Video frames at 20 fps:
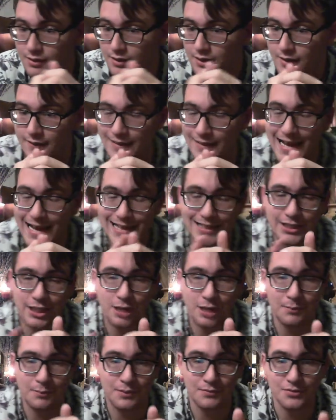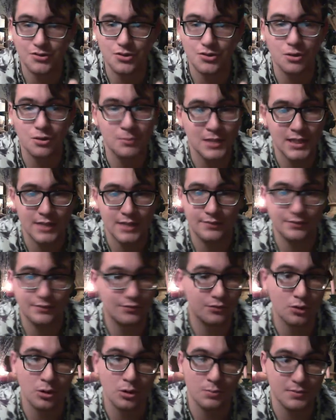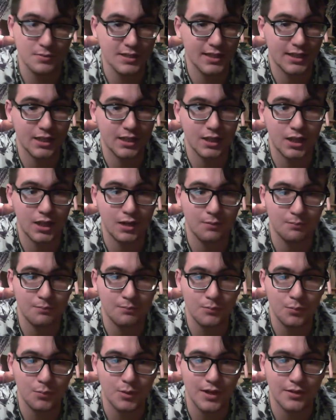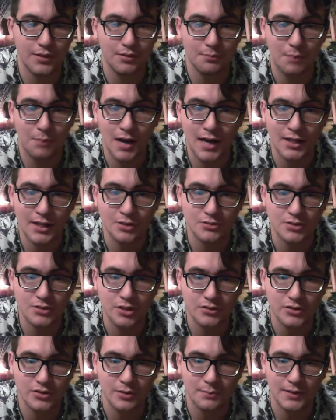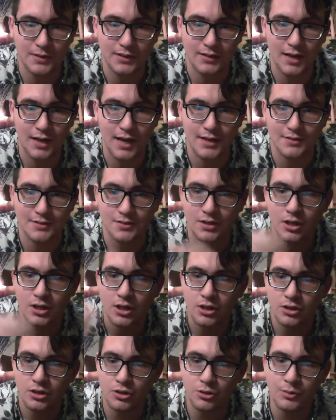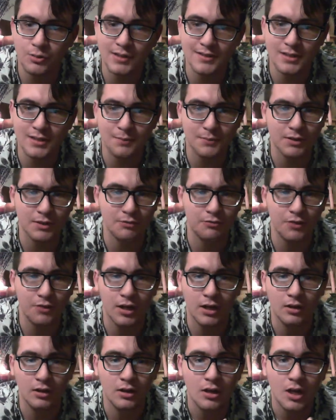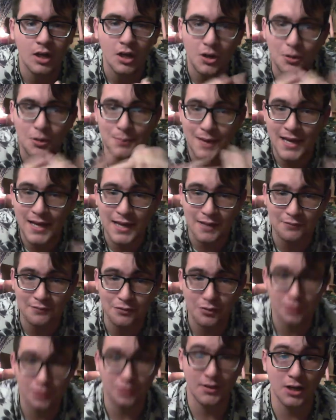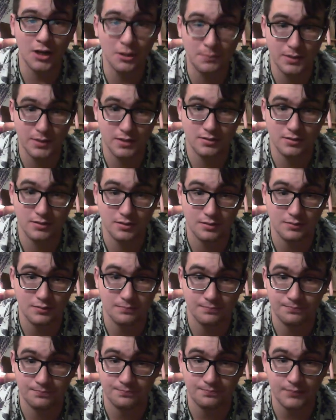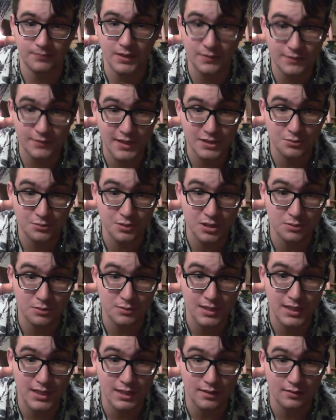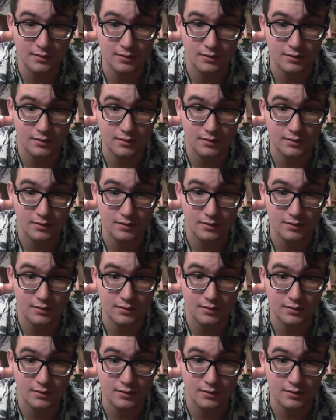That can come in so many different forms. It can come with buying yourself something nice, doing something fun, or paying for a therapist, if that's what you need.